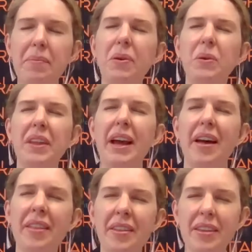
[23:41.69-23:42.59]
Look, the
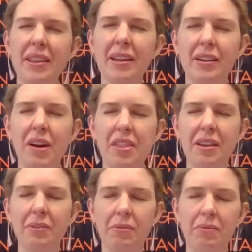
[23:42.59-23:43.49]
other thing that I
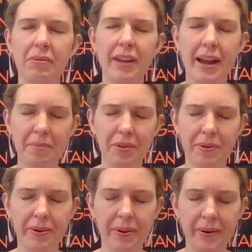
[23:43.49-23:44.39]
think came
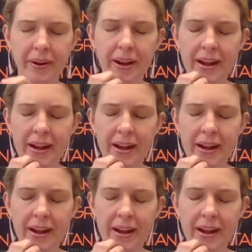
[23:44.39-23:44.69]
through